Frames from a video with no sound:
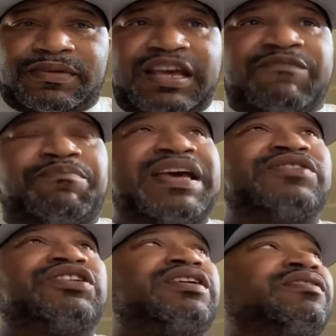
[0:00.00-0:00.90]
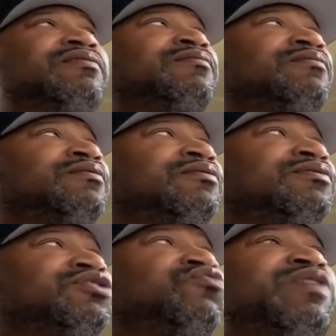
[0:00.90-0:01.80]
If Benji,
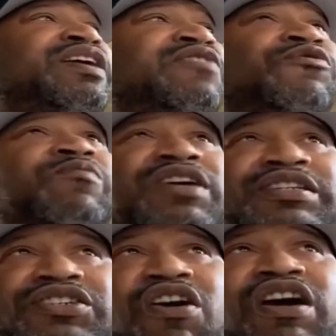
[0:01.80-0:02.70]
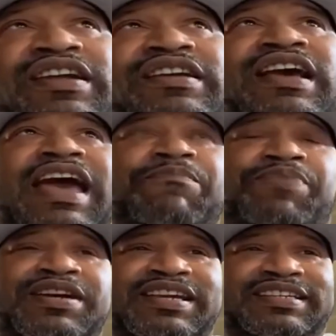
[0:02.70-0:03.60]
the twin from Good Charlotte, had
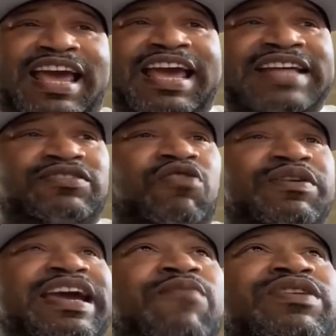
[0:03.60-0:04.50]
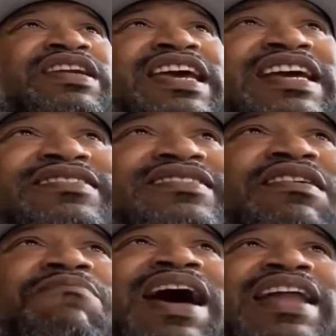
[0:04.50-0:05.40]
put his hands on Cameron Diaz or
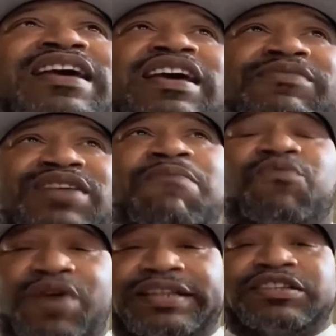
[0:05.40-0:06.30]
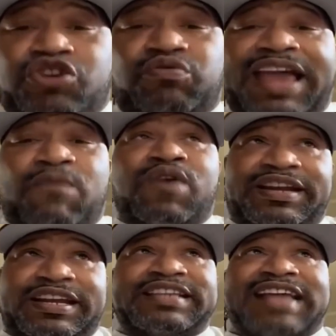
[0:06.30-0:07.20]
somebody, you let
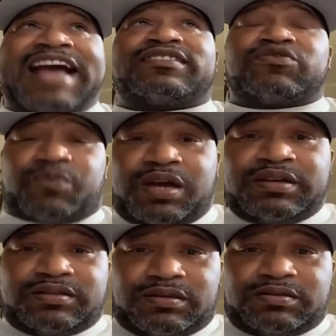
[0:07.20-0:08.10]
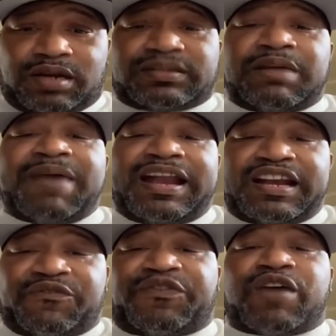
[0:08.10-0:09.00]
one of these actors or somebody
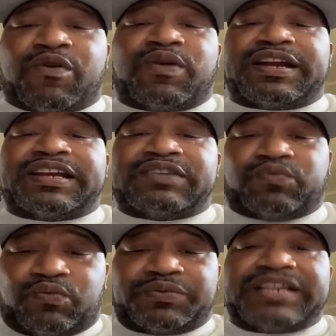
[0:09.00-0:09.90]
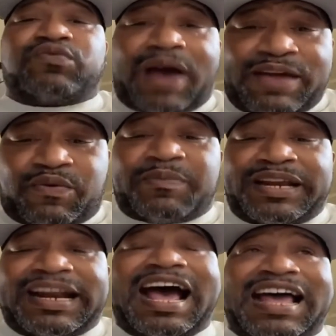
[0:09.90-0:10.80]
that fuck with one of these white women
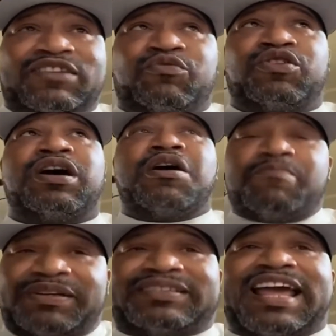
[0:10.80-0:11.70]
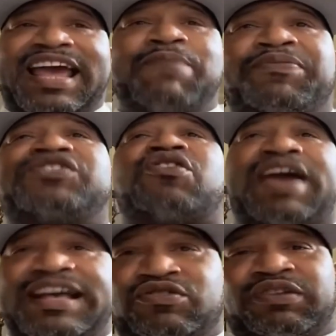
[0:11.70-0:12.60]
in Hollywood put
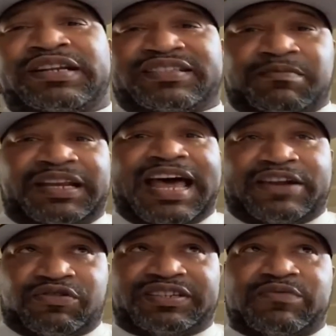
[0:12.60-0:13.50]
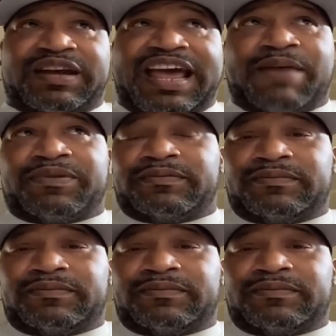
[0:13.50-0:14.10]
your hands on Alyssa Milano and see what happens.